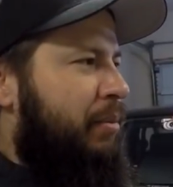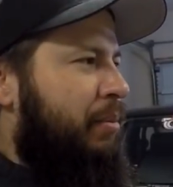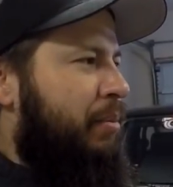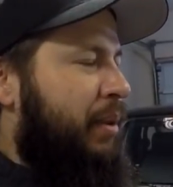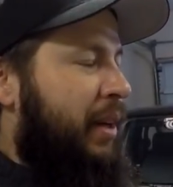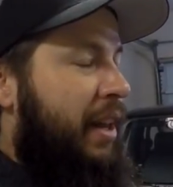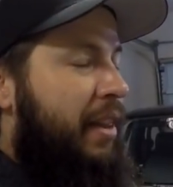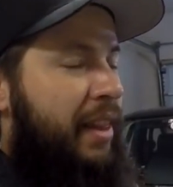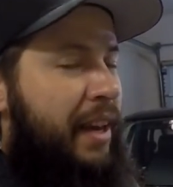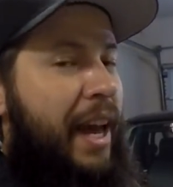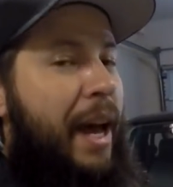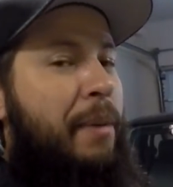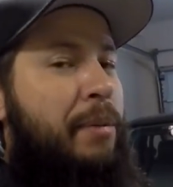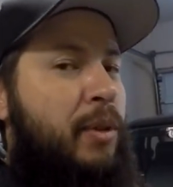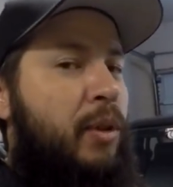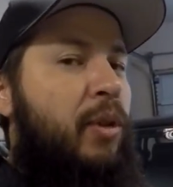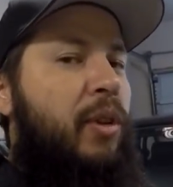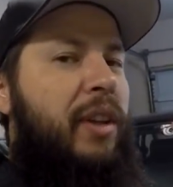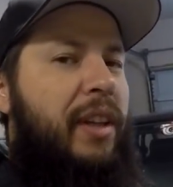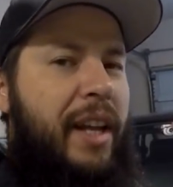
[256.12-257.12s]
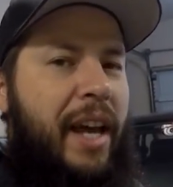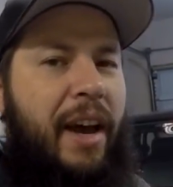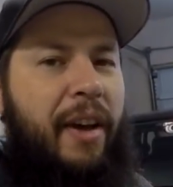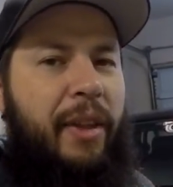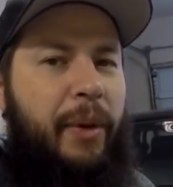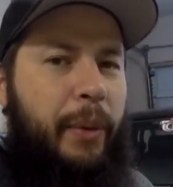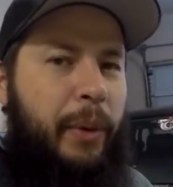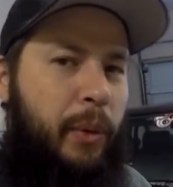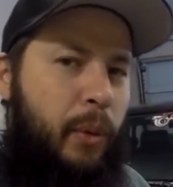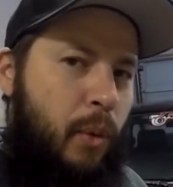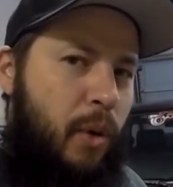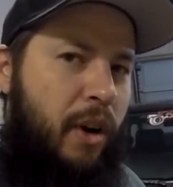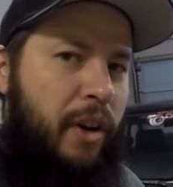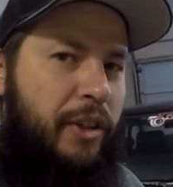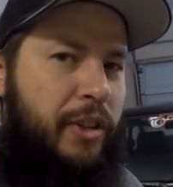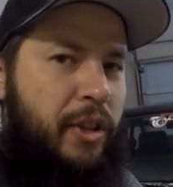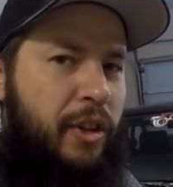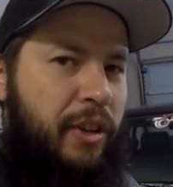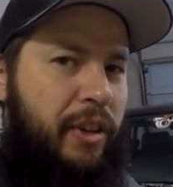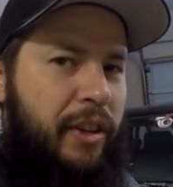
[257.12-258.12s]
But I think absolutely now that we
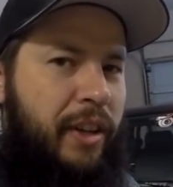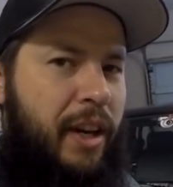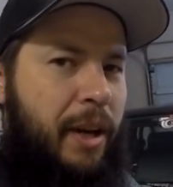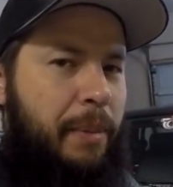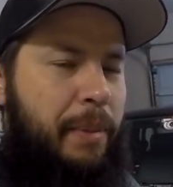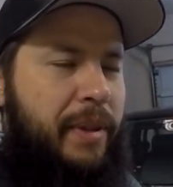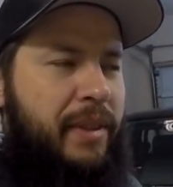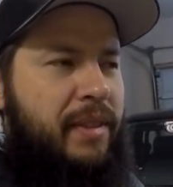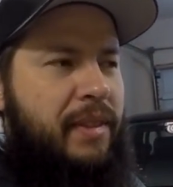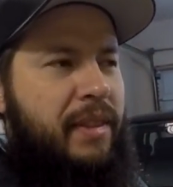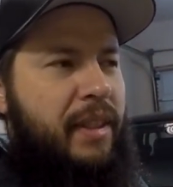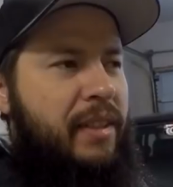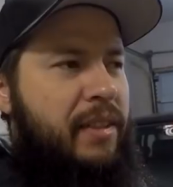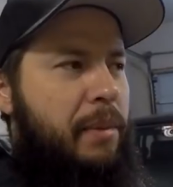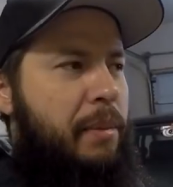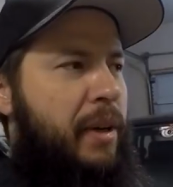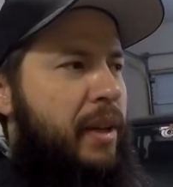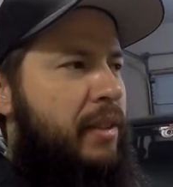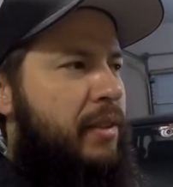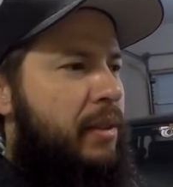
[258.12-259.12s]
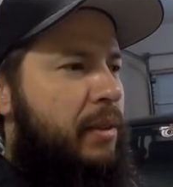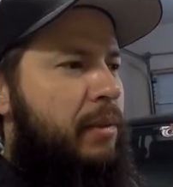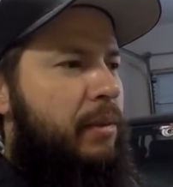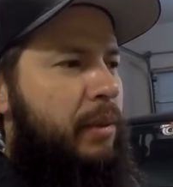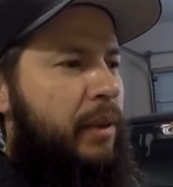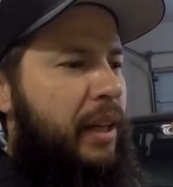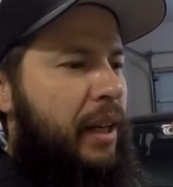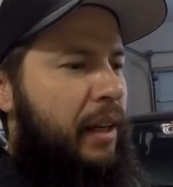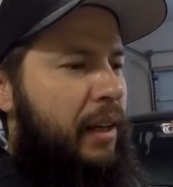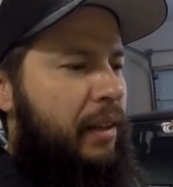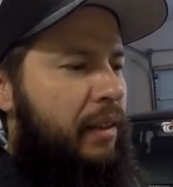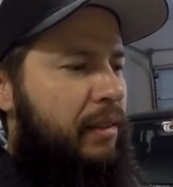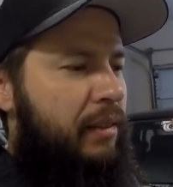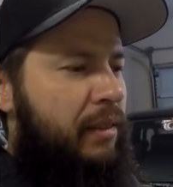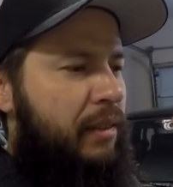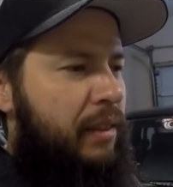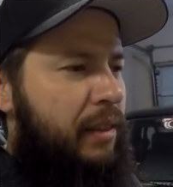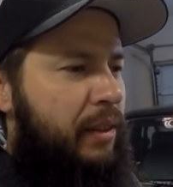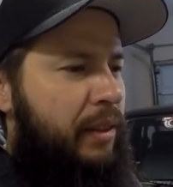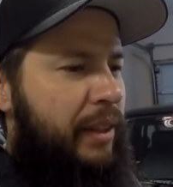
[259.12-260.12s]
want to turn it up, it's a must. We gotta
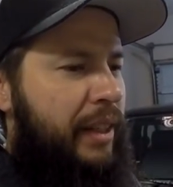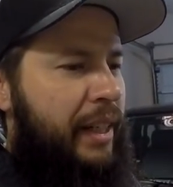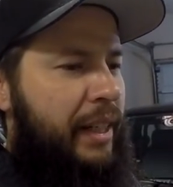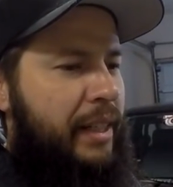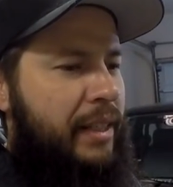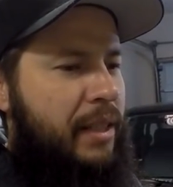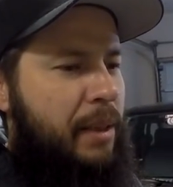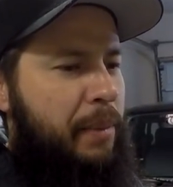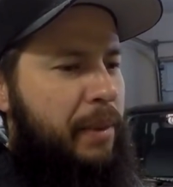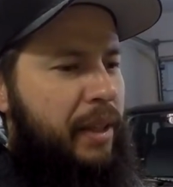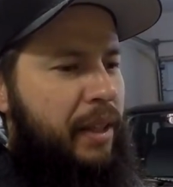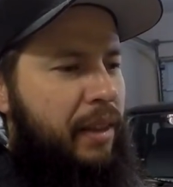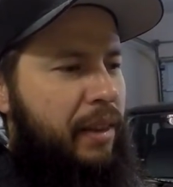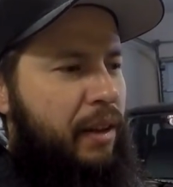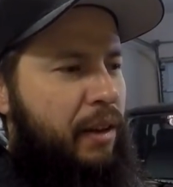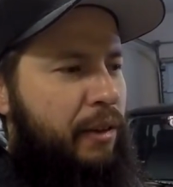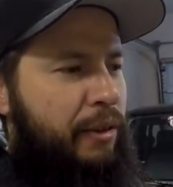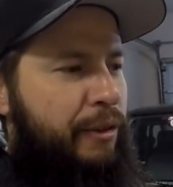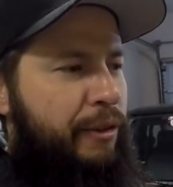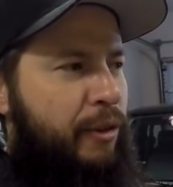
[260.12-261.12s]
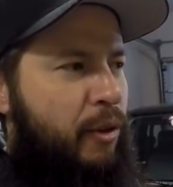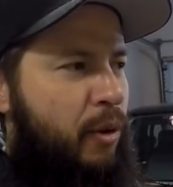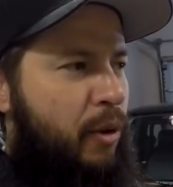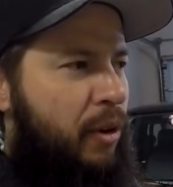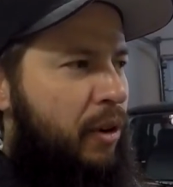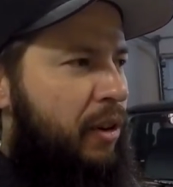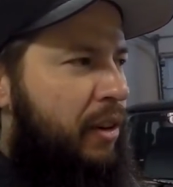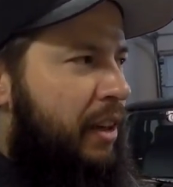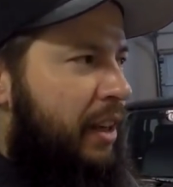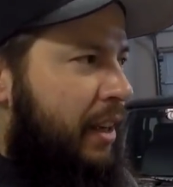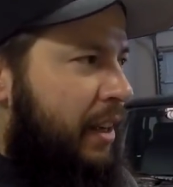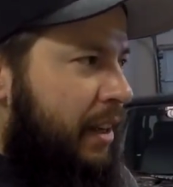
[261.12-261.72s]
get something in there for